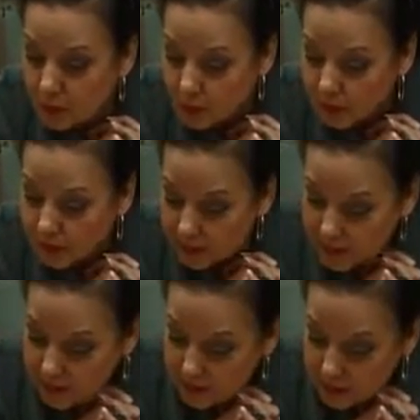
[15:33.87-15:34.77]
Ricky,
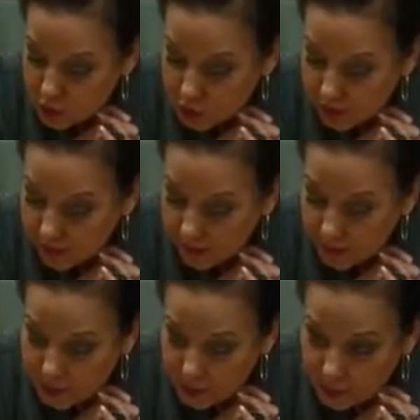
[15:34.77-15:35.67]
is Jake got the
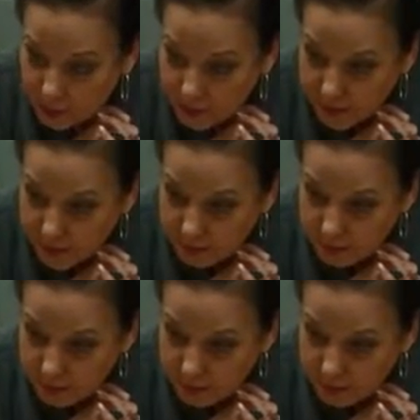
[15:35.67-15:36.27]
number correct?